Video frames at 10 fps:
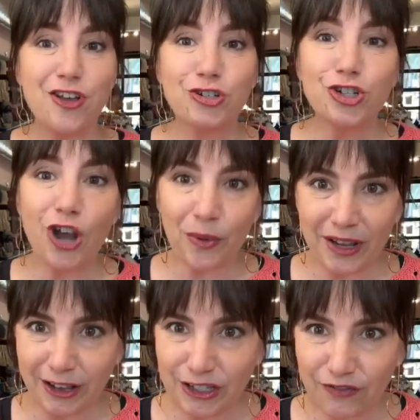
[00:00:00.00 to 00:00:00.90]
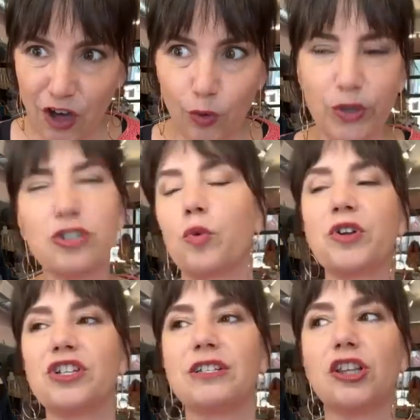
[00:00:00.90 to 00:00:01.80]
showing us fall winter,
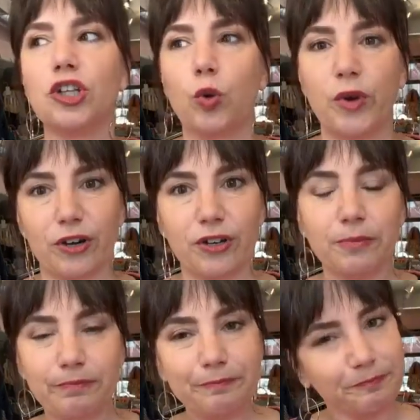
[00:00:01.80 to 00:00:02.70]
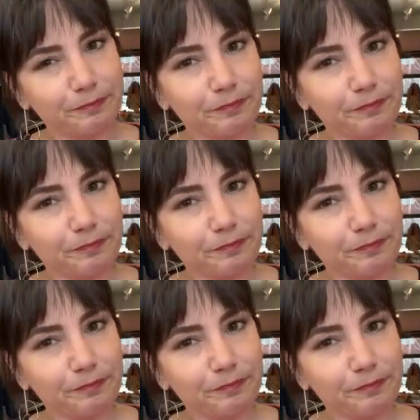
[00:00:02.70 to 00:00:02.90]
which is a little weird.